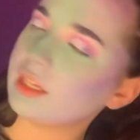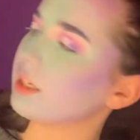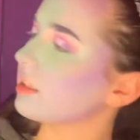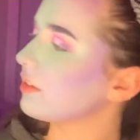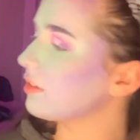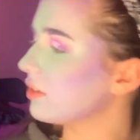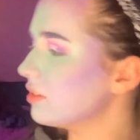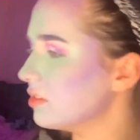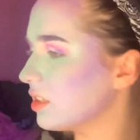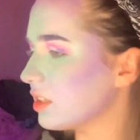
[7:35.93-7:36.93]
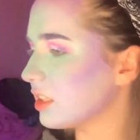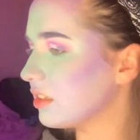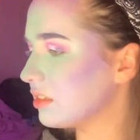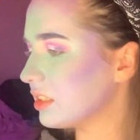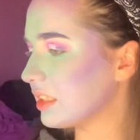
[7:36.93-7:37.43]
It's still a little
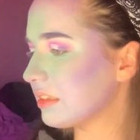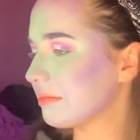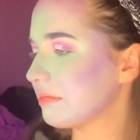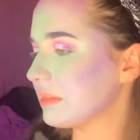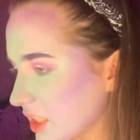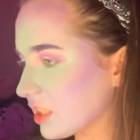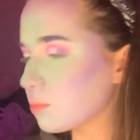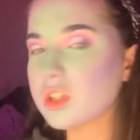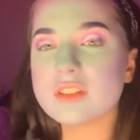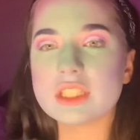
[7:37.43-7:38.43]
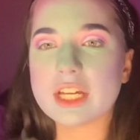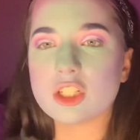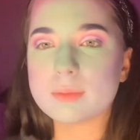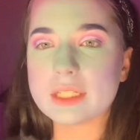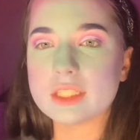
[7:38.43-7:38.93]
like, that's more of a lighter
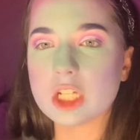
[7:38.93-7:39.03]
pink